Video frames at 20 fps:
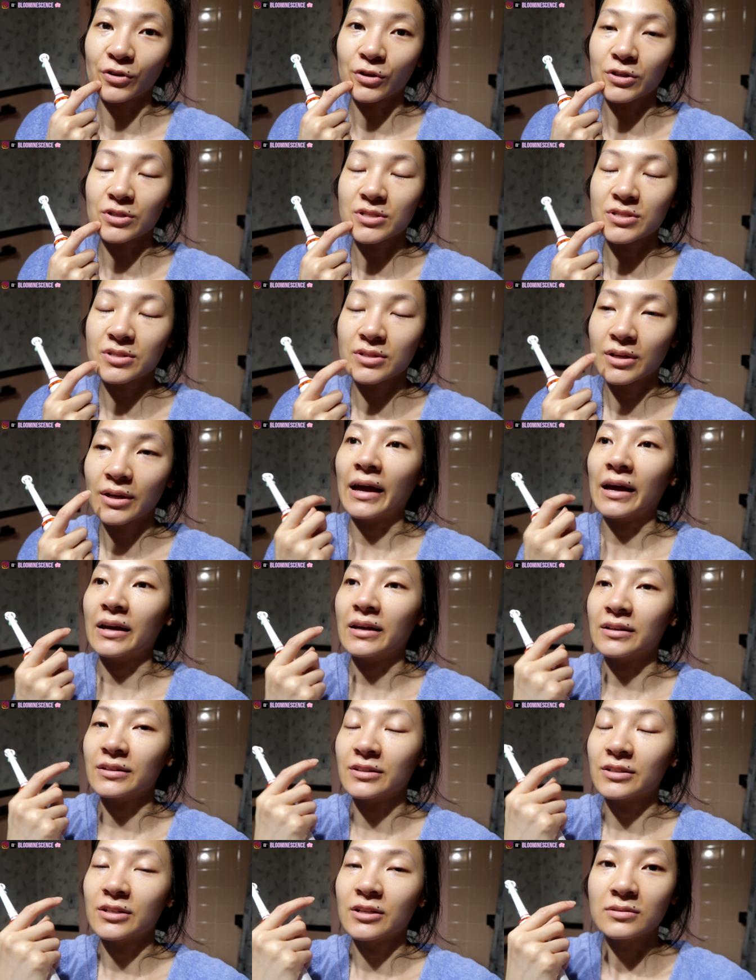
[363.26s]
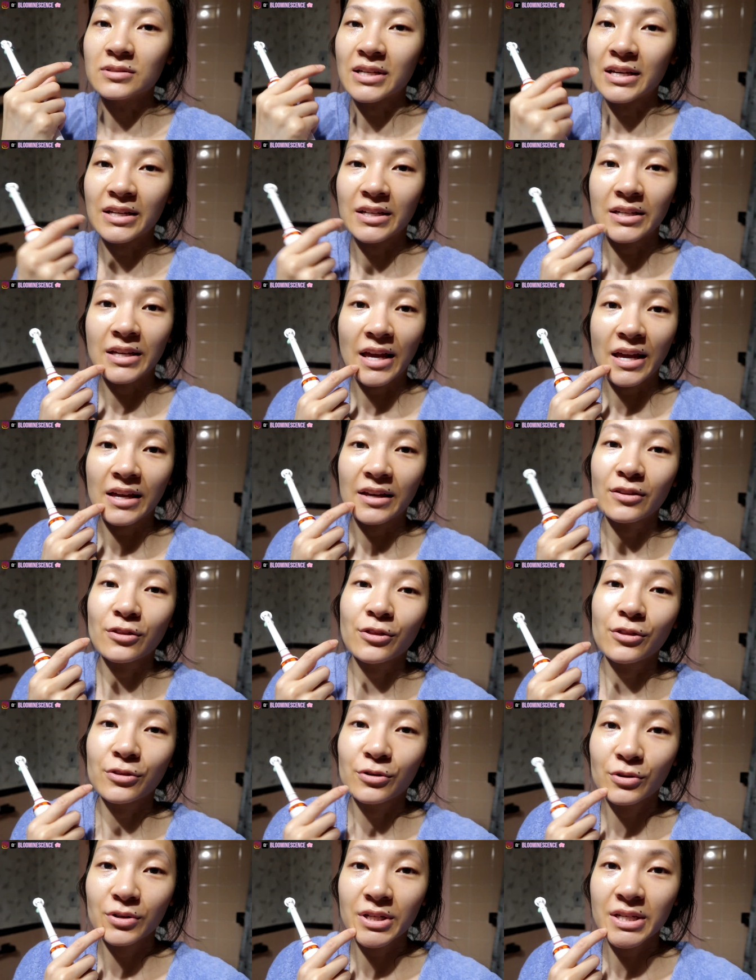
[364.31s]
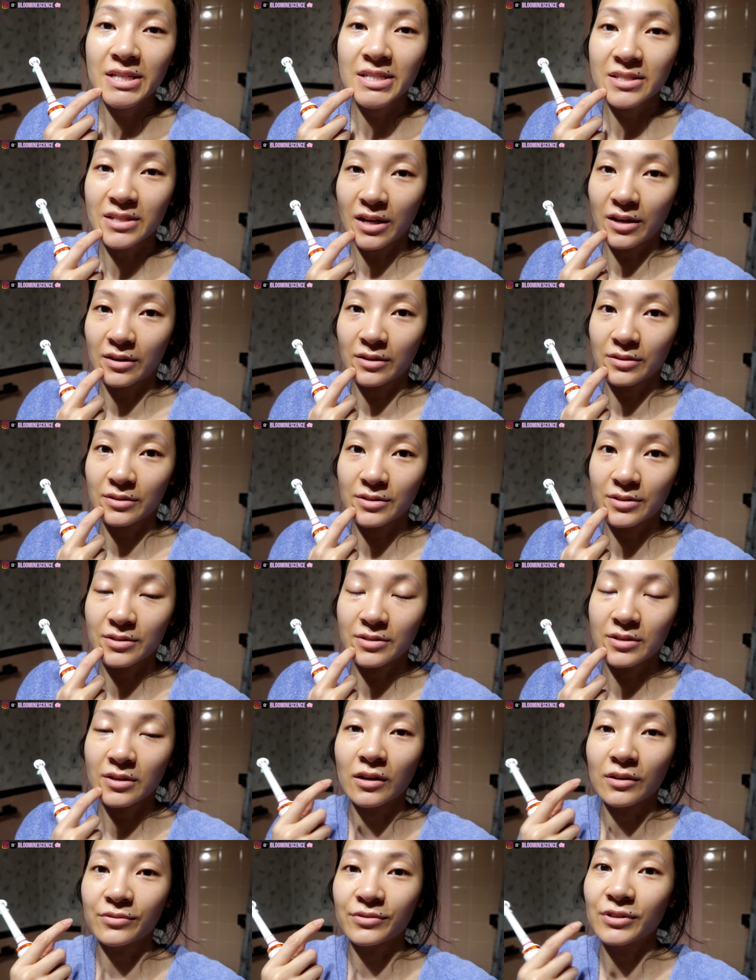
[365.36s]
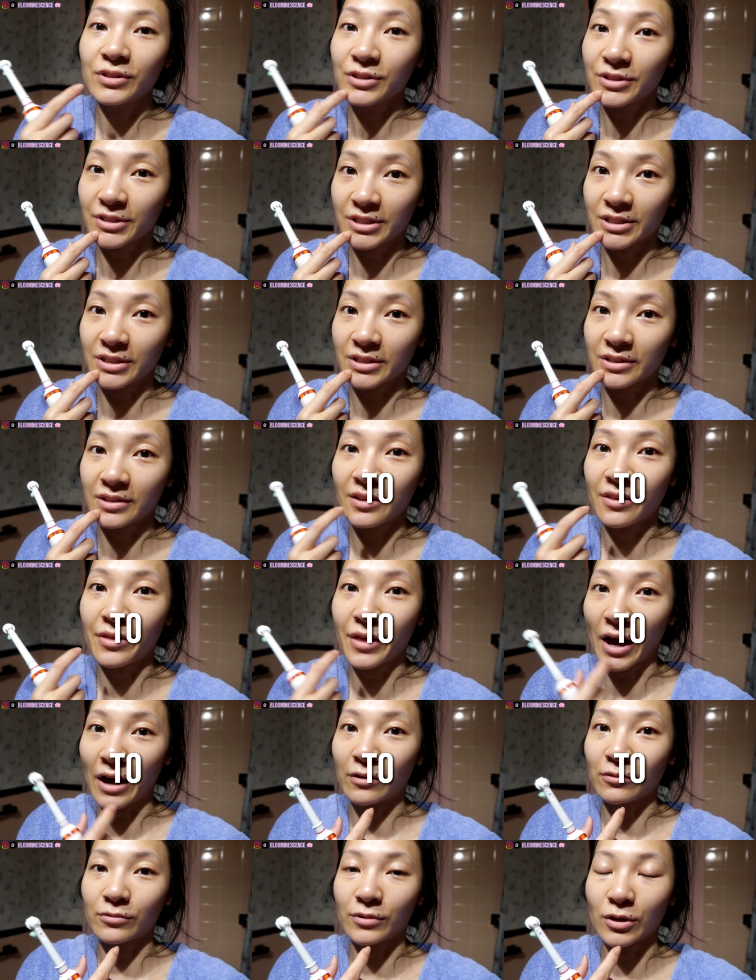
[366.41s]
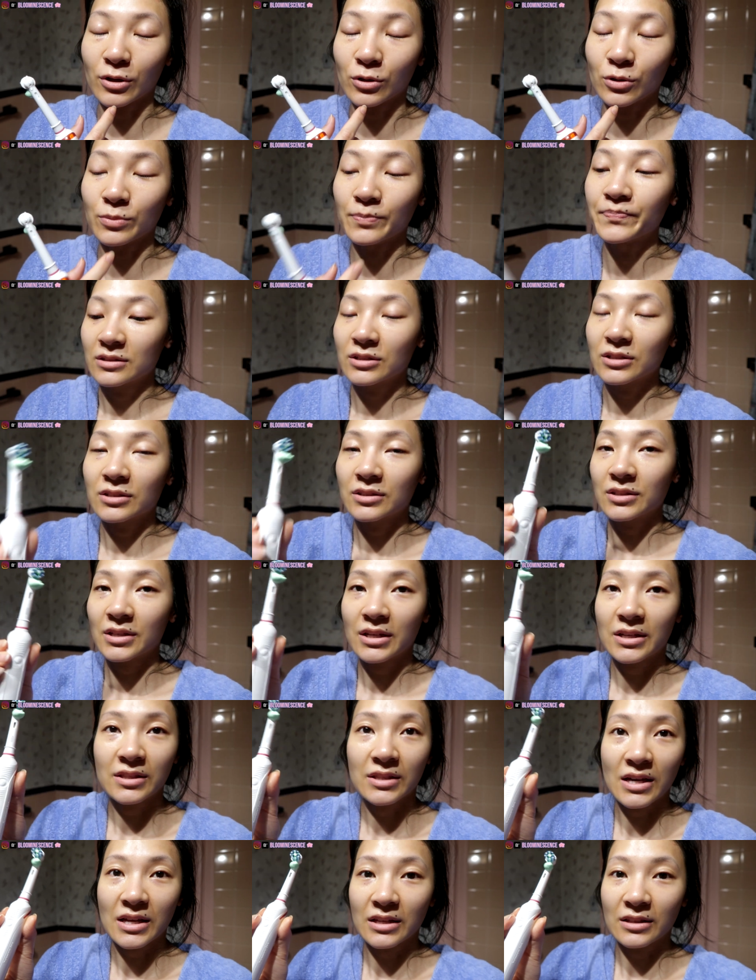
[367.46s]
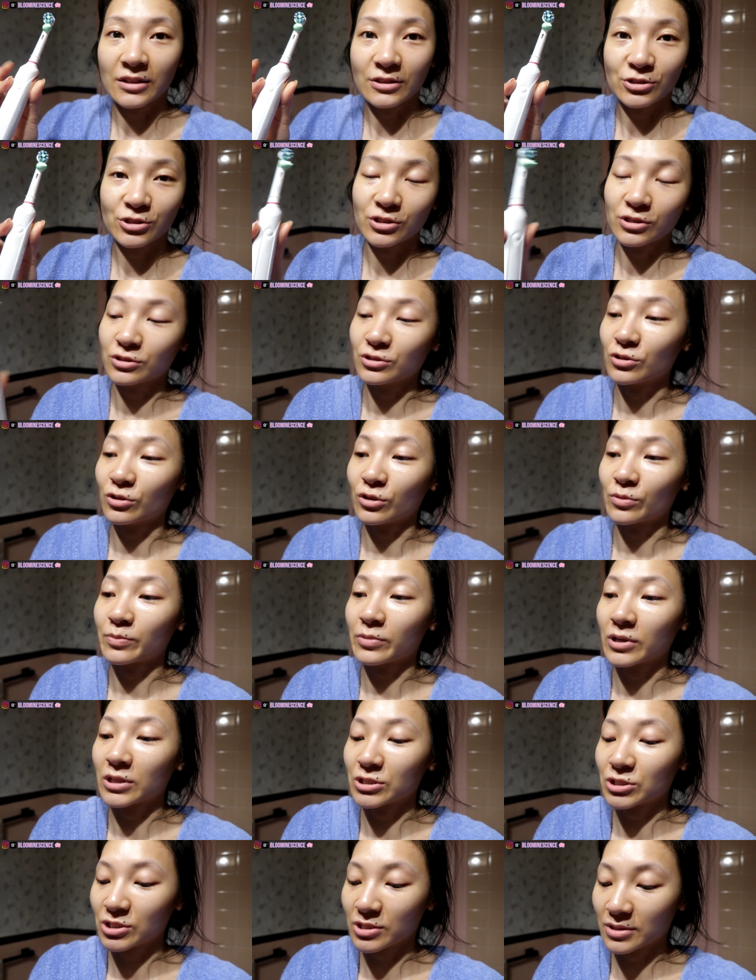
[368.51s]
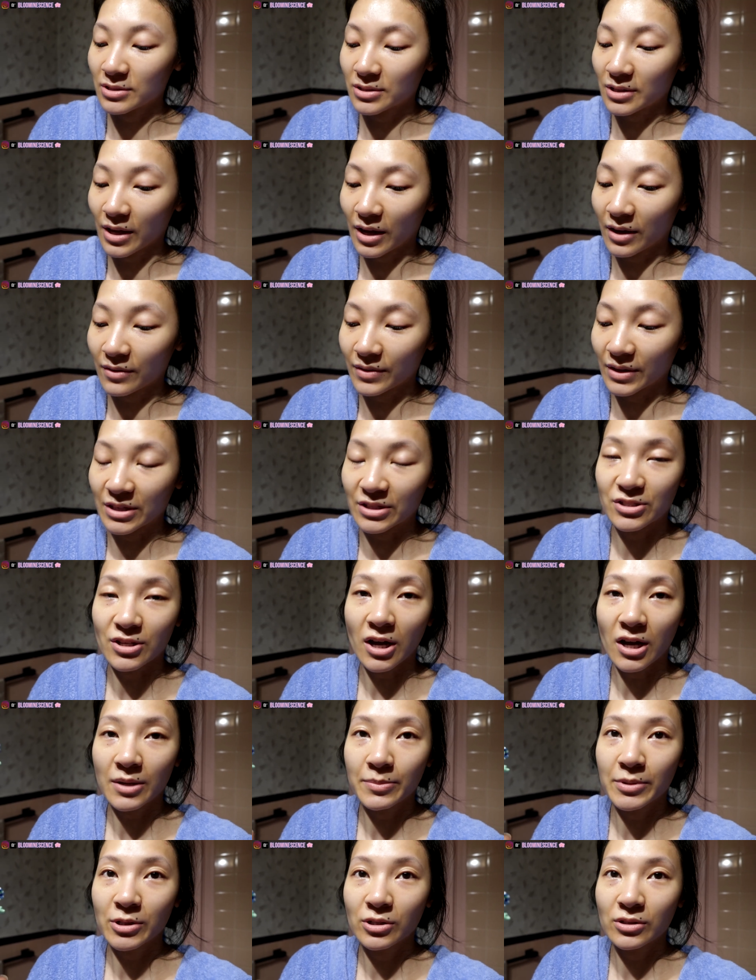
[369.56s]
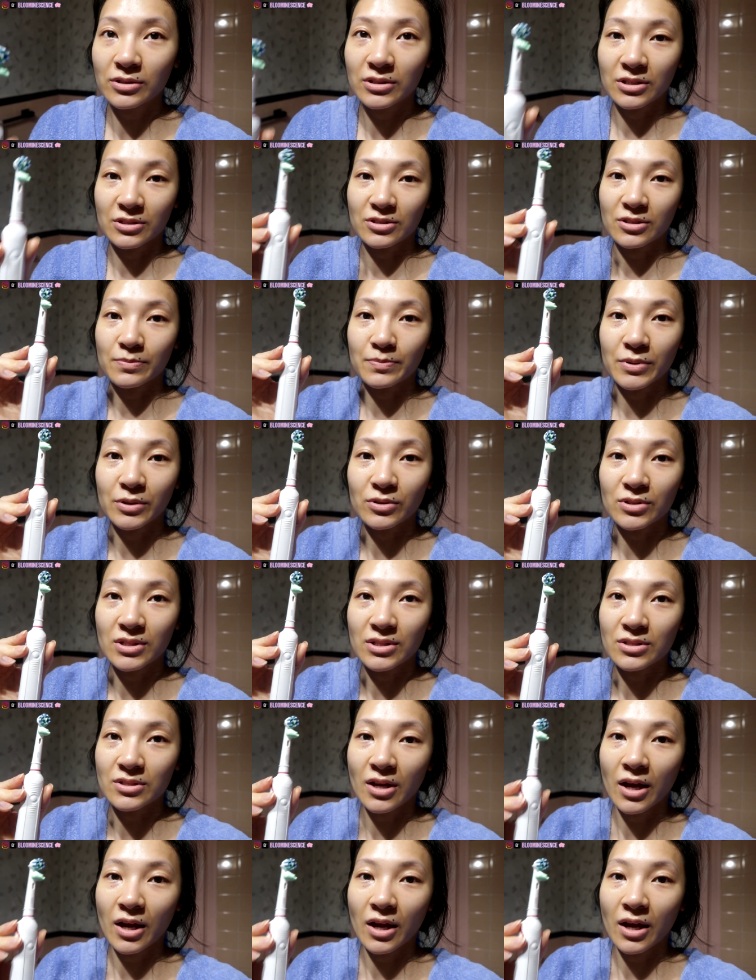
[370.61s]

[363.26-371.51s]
first and dedicate 30 seconds of cleaning that row. Good thing that electric toothbrushes have a timer, there's a built-in